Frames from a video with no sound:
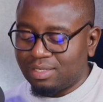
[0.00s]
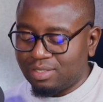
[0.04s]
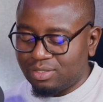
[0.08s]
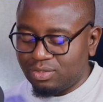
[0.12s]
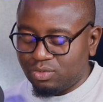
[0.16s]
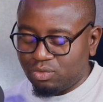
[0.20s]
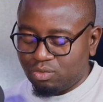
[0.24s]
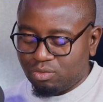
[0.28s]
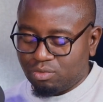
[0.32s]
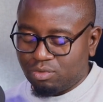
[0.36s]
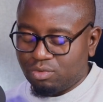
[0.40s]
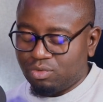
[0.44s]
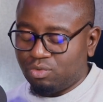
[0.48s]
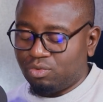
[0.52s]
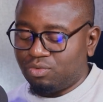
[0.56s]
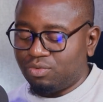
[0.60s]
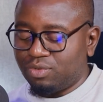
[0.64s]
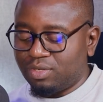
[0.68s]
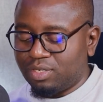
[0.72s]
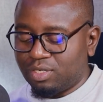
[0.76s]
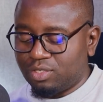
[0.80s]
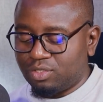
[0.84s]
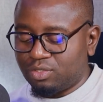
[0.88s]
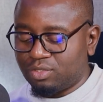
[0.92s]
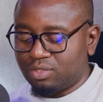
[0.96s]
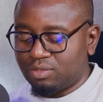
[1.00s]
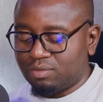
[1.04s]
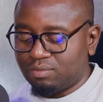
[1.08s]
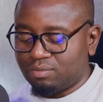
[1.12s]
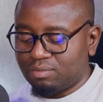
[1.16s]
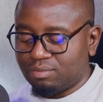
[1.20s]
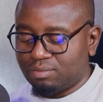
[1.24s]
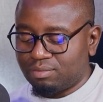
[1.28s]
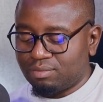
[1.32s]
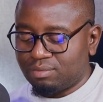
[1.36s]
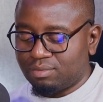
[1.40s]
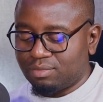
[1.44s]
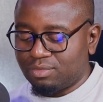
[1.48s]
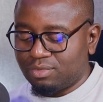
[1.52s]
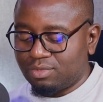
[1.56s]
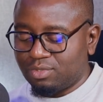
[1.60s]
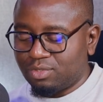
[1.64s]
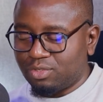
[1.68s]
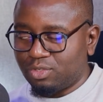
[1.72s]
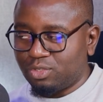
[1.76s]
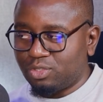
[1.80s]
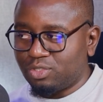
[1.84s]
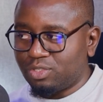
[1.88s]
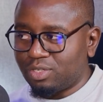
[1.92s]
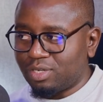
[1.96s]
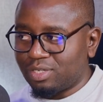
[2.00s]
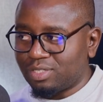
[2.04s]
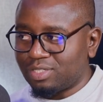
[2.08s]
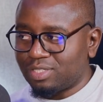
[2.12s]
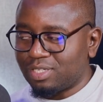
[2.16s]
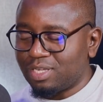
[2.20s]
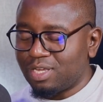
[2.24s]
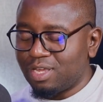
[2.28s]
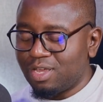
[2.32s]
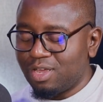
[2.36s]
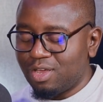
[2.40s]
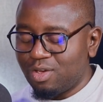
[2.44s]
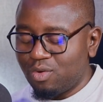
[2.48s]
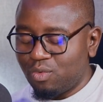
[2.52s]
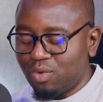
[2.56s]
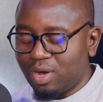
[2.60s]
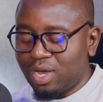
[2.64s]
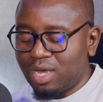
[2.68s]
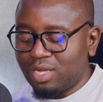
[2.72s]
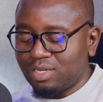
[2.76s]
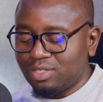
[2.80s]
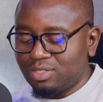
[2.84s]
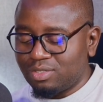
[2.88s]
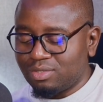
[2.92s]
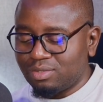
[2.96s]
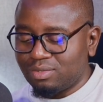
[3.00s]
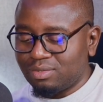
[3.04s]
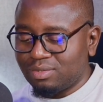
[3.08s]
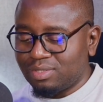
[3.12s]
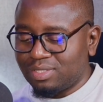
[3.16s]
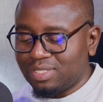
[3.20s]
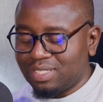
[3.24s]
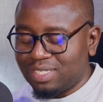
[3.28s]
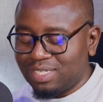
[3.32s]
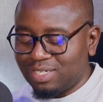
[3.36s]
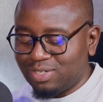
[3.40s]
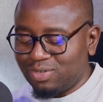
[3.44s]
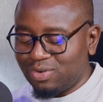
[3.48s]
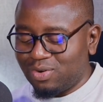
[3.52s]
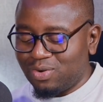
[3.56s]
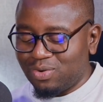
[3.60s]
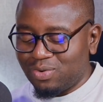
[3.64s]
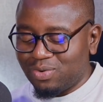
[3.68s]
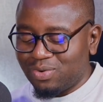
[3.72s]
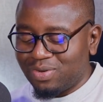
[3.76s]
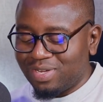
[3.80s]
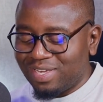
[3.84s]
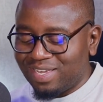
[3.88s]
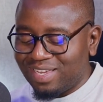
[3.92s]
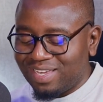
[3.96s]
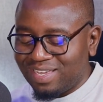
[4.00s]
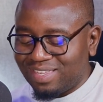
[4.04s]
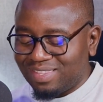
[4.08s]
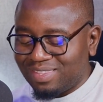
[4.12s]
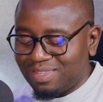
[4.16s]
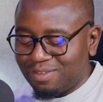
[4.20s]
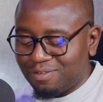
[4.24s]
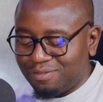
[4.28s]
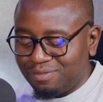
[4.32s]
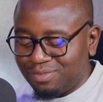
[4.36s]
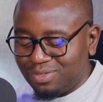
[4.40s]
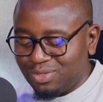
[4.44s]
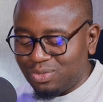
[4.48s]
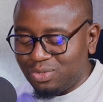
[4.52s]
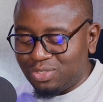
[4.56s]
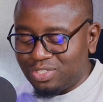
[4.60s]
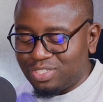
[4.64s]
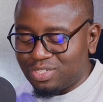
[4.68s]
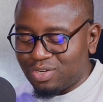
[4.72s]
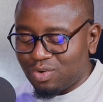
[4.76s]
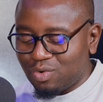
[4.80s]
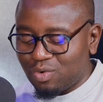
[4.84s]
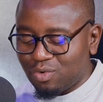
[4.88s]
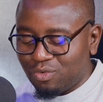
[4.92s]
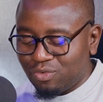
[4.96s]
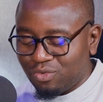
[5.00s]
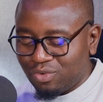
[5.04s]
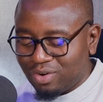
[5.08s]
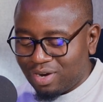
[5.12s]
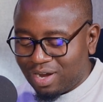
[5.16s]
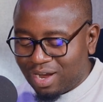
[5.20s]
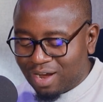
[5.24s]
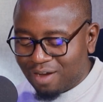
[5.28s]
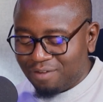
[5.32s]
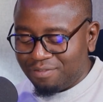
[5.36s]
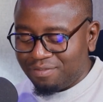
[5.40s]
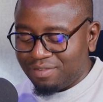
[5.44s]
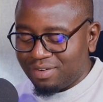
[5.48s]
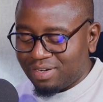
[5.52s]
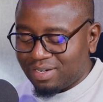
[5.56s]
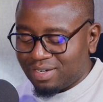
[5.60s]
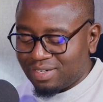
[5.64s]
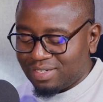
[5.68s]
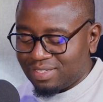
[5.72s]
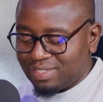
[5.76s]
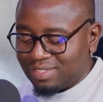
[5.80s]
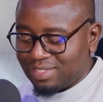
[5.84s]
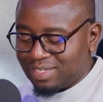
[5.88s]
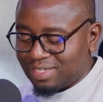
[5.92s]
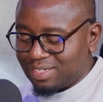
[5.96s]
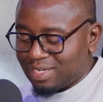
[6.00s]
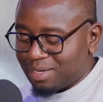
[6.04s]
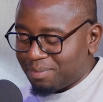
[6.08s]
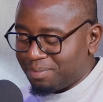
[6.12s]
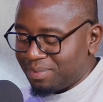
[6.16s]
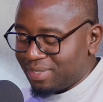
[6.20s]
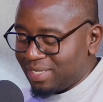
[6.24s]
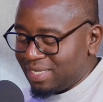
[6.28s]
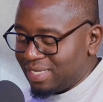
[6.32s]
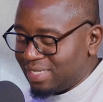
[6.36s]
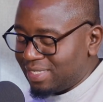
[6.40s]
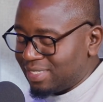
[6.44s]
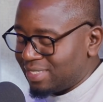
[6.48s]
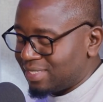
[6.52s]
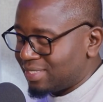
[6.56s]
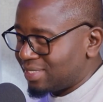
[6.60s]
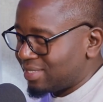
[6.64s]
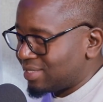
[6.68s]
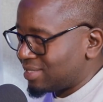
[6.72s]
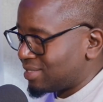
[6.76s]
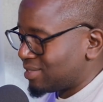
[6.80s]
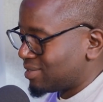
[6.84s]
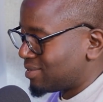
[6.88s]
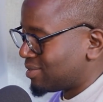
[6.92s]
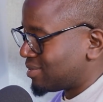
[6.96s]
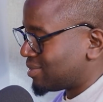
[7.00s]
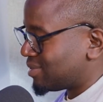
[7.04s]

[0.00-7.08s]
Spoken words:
So you finish. So let's start. 1, 2, 3, go. The future of African startup is.